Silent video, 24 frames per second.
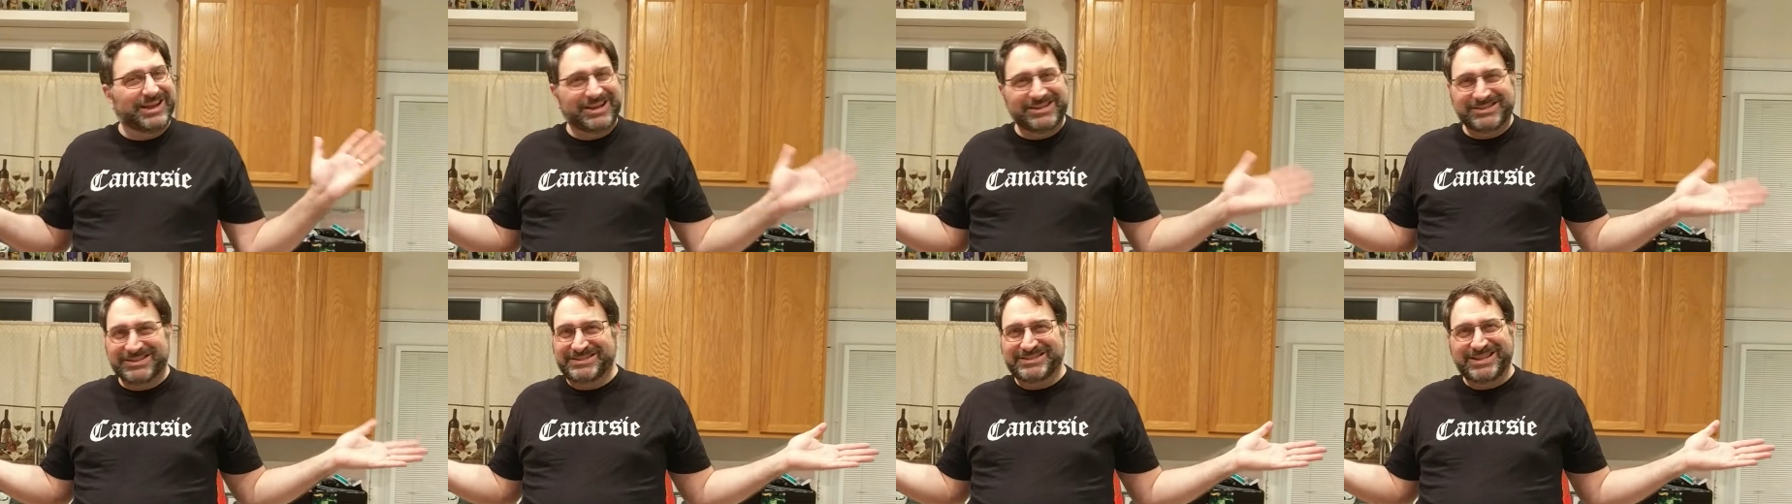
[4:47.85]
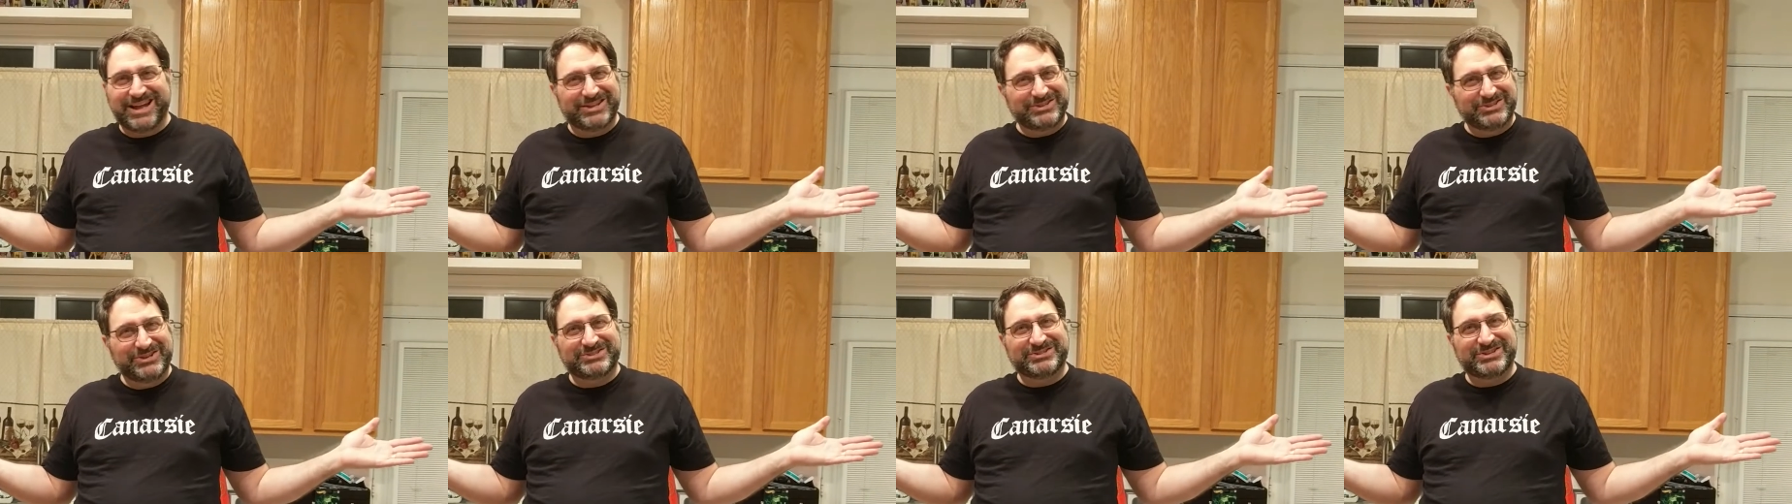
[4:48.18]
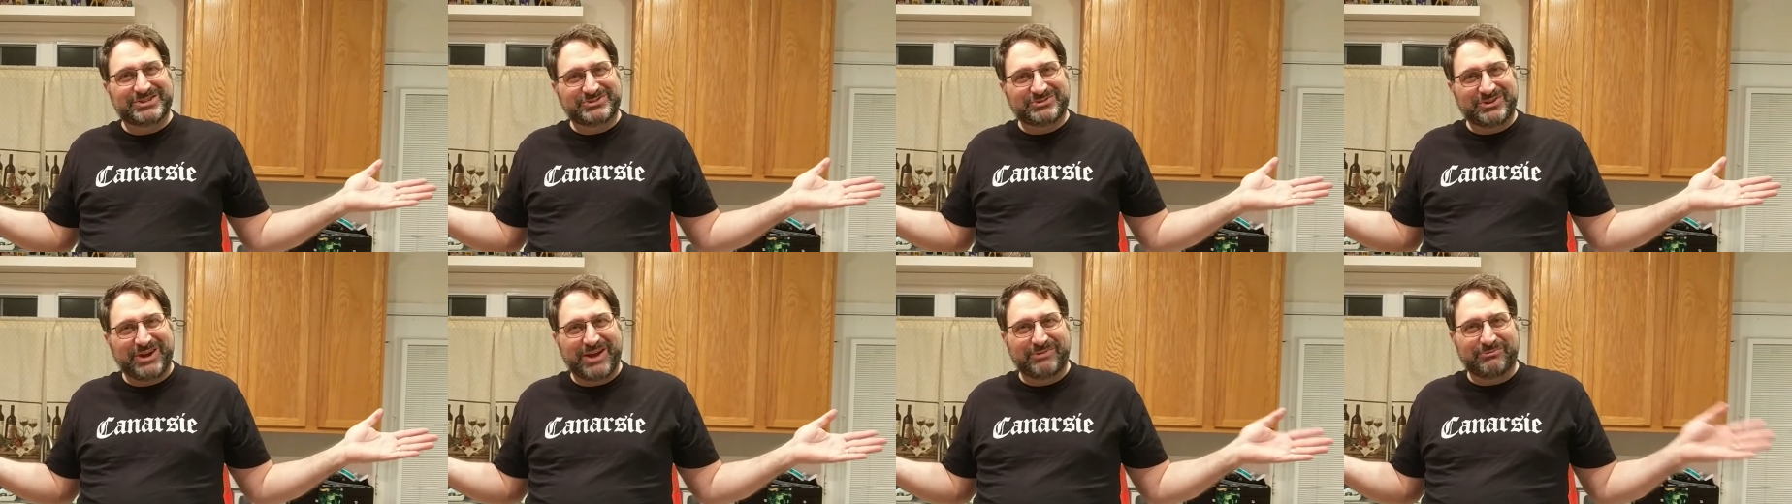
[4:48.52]
Because it's not
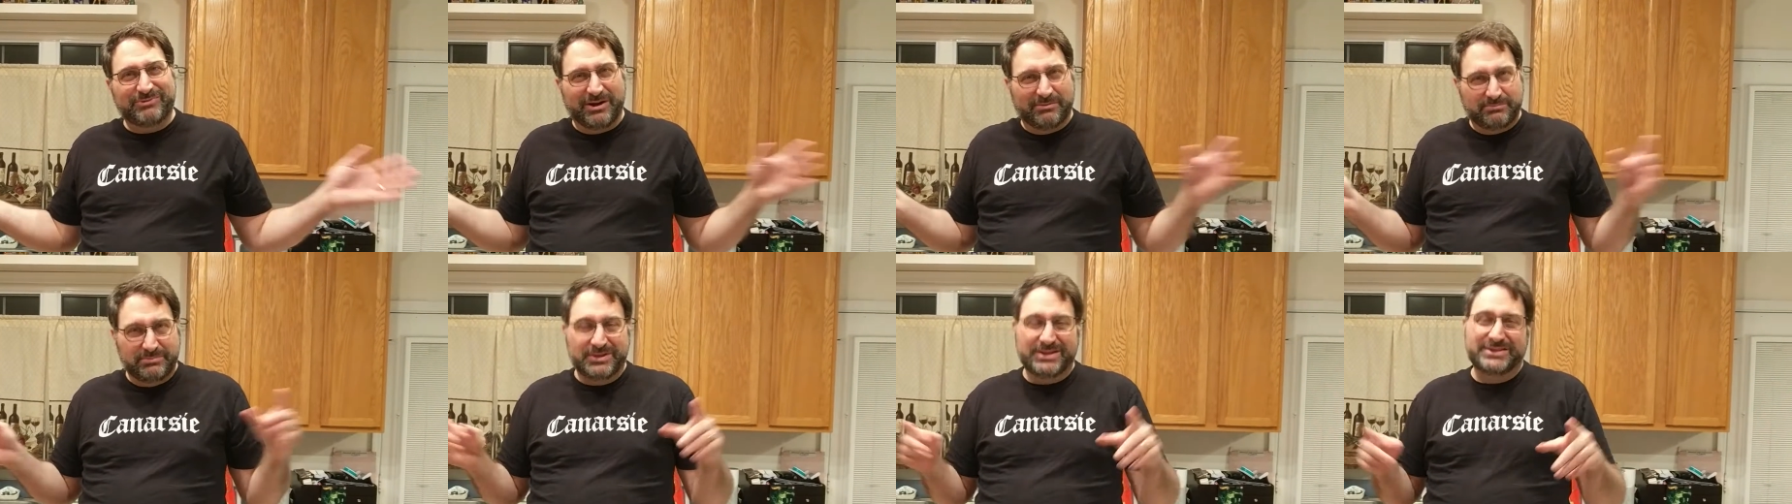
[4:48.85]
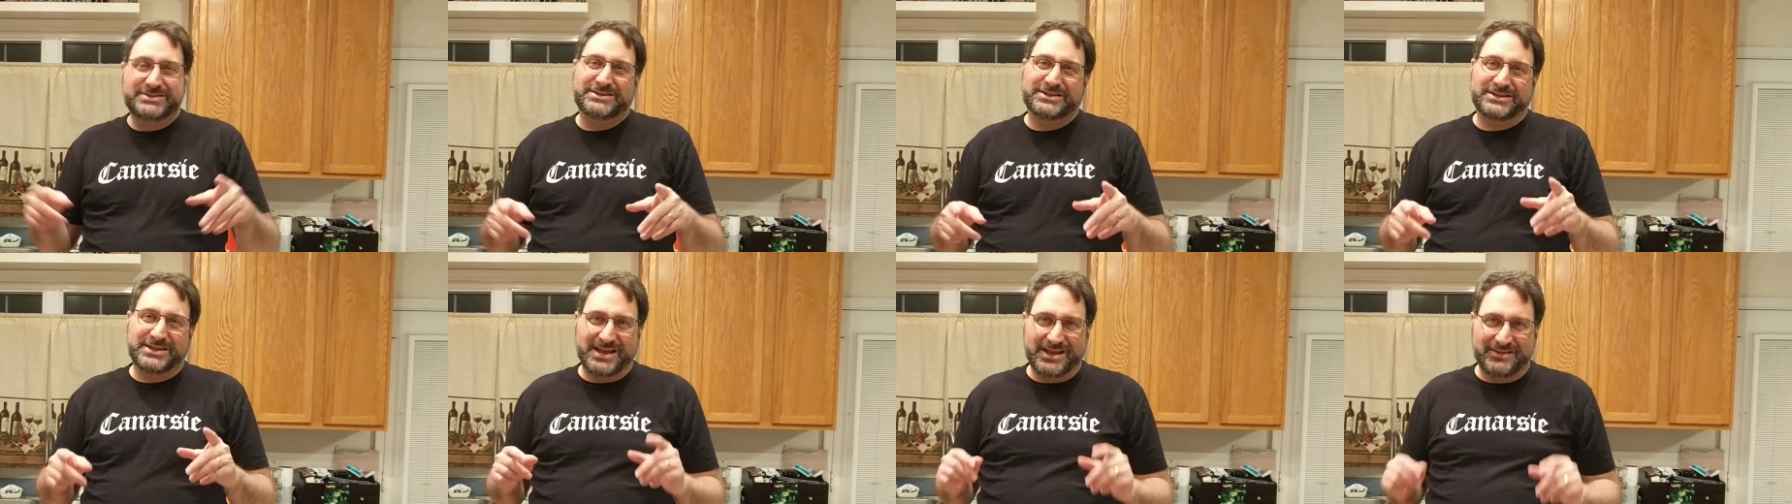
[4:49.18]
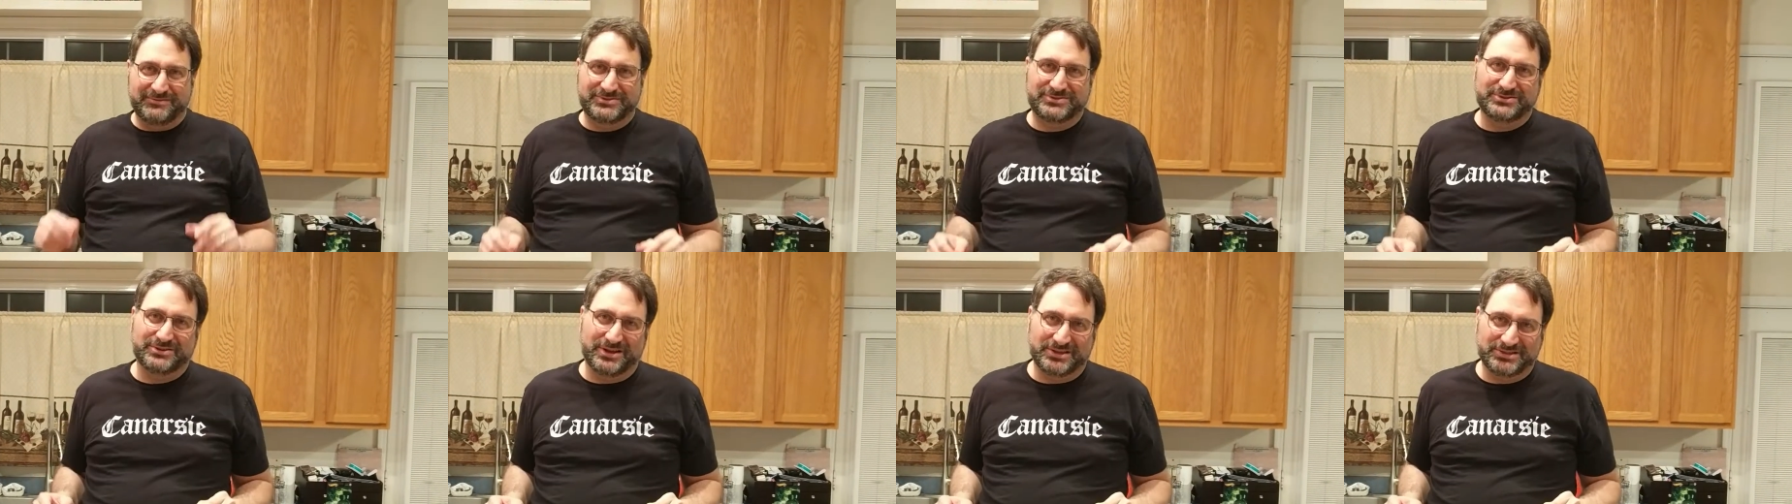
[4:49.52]
just a dry rub, it's going to
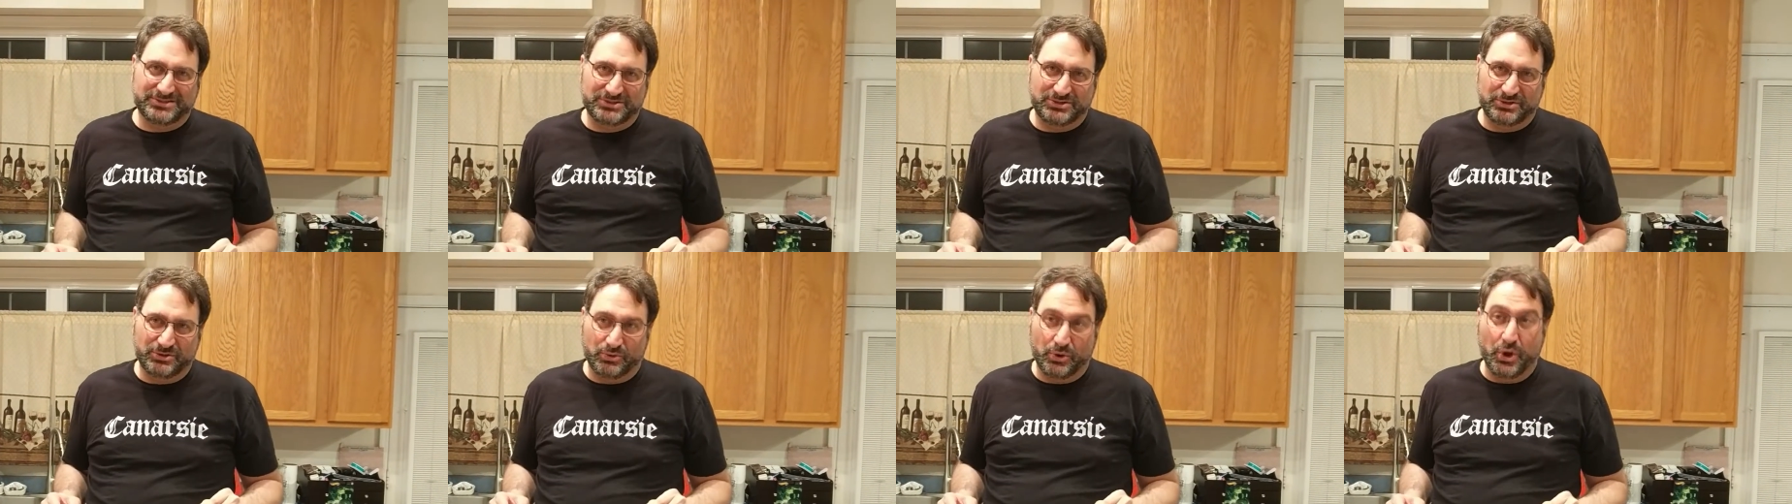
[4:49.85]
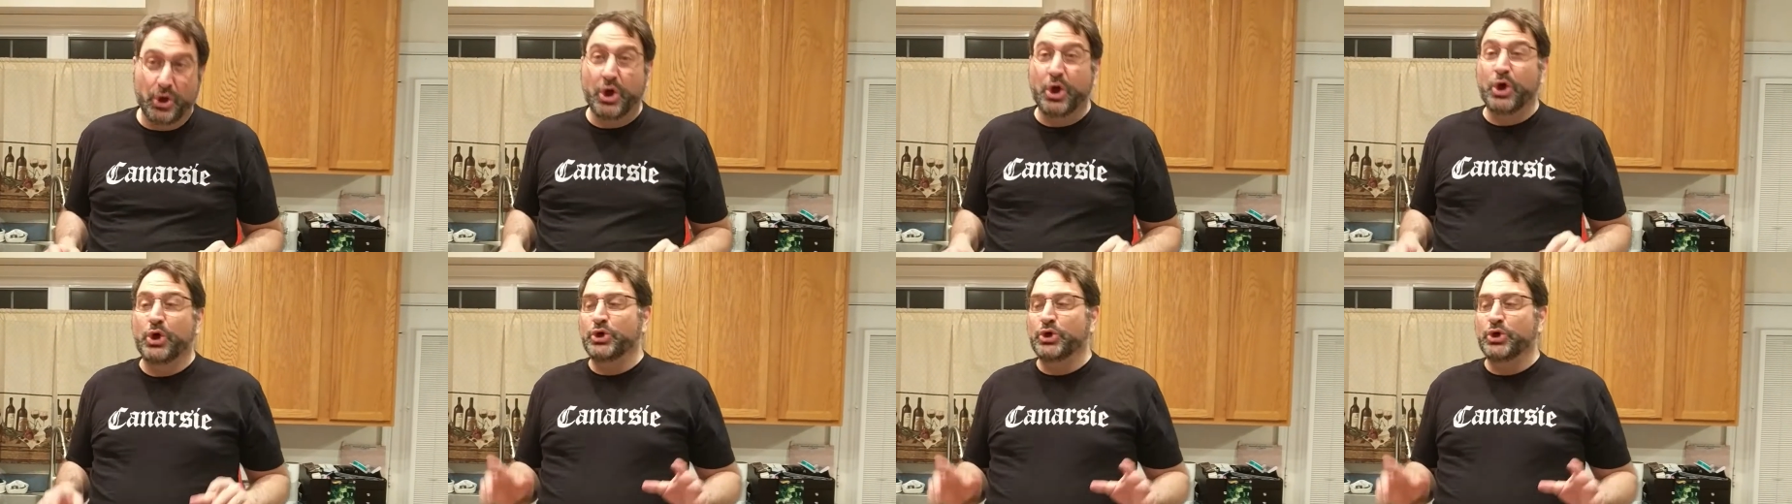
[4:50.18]
have sauce too.